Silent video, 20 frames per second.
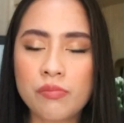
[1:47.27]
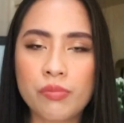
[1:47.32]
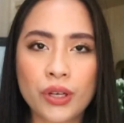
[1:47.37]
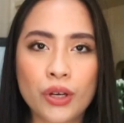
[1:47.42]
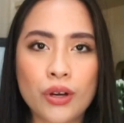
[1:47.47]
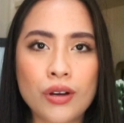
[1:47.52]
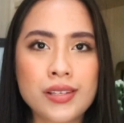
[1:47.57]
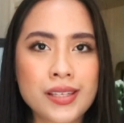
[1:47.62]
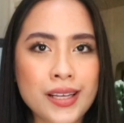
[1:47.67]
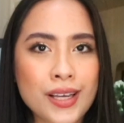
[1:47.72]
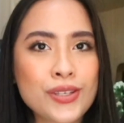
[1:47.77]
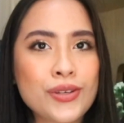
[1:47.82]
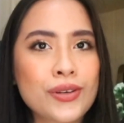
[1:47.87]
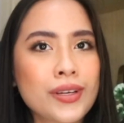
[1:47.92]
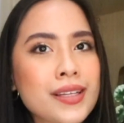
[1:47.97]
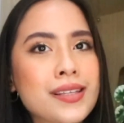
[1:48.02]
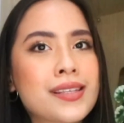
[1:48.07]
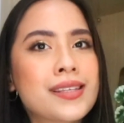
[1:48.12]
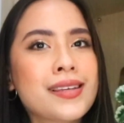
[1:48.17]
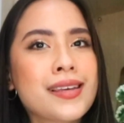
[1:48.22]
Because as you
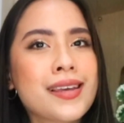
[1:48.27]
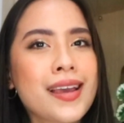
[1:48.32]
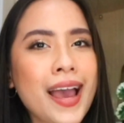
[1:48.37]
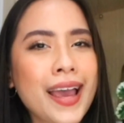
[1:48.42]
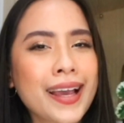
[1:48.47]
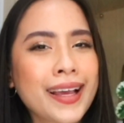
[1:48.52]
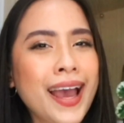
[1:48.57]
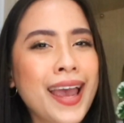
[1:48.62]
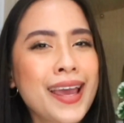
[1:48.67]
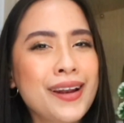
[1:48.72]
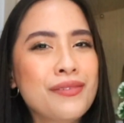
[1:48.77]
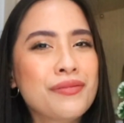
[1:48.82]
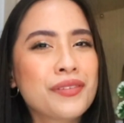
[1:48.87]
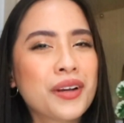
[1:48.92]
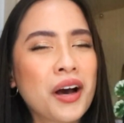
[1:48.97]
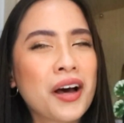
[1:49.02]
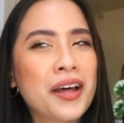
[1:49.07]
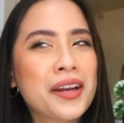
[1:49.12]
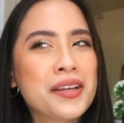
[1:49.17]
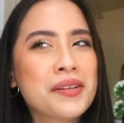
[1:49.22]
can see, I kind of
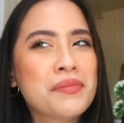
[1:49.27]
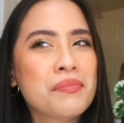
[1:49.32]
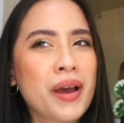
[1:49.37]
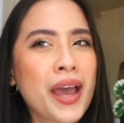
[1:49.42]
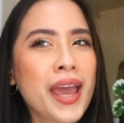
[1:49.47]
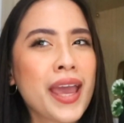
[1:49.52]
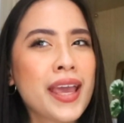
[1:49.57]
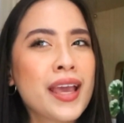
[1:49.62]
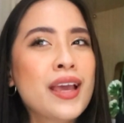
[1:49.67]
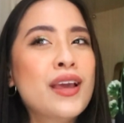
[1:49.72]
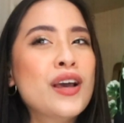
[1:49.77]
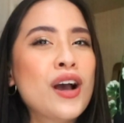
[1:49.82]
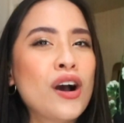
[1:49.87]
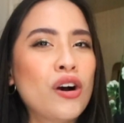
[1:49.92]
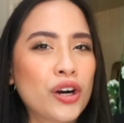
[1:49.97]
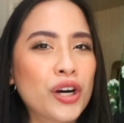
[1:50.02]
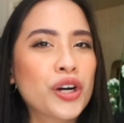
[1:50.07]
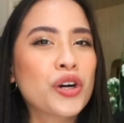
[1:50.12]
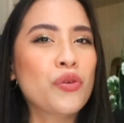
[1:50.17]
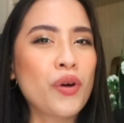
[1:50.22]
gotten my
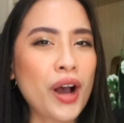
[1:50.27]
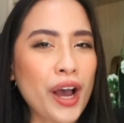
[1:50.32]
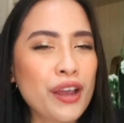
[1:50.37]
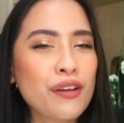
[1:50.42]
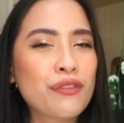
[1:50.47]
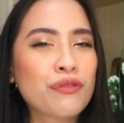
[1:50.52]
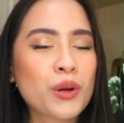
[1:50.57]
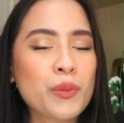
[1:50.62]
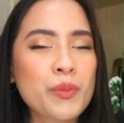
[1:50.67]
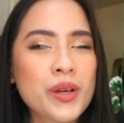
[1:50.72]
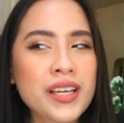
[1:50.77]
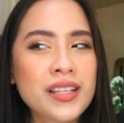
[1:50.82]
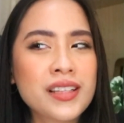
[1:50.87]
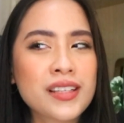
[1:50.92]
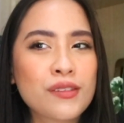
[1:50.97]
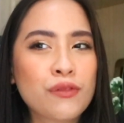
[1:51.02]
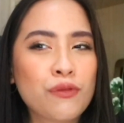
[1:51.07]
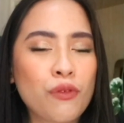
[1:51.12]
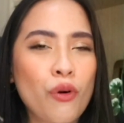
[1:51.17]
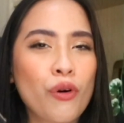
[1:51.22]
ROI from
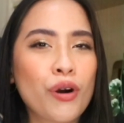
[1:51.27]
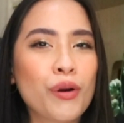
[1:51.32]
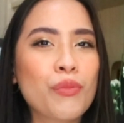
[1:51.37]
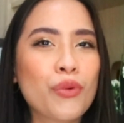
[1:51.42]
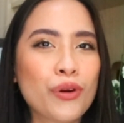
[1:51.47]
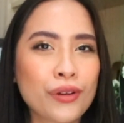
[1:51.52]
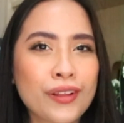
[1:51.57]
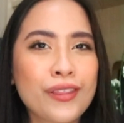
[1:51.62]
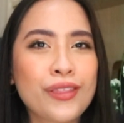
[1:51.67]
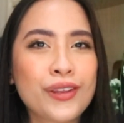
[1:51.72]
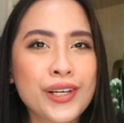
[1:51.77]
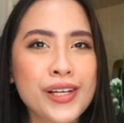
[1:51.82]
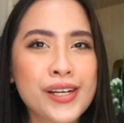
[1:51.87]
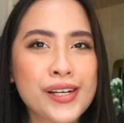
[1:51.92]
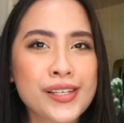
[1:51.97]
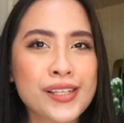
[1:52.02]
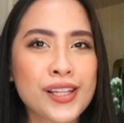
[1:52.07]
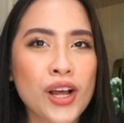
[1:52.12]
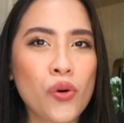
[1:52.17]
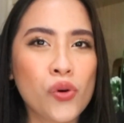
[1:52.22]
it for more than 3
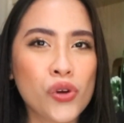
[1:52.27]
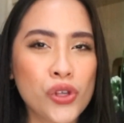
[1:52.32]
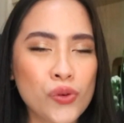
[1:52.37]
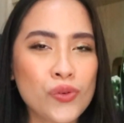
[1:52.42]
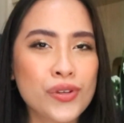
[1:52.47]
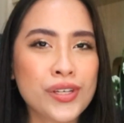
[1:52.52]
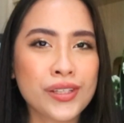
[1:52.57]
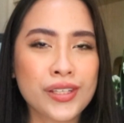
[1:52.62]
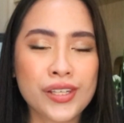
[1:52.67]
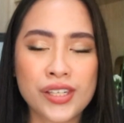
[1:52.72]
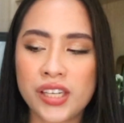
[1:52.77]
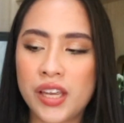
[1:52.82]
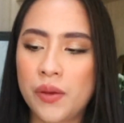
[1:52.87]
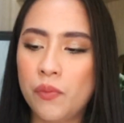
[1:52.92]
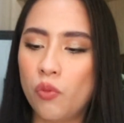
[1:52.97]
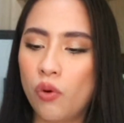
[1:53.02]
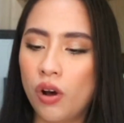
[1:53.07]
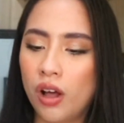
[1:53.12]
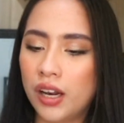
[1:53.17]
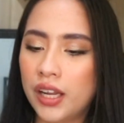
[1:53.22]
years now using the
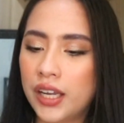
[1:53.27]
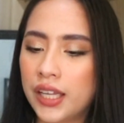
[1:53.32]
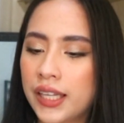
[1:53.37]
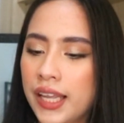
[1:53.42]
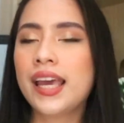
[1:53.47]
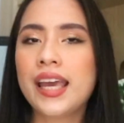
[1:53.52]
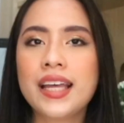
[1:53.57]
same wallet.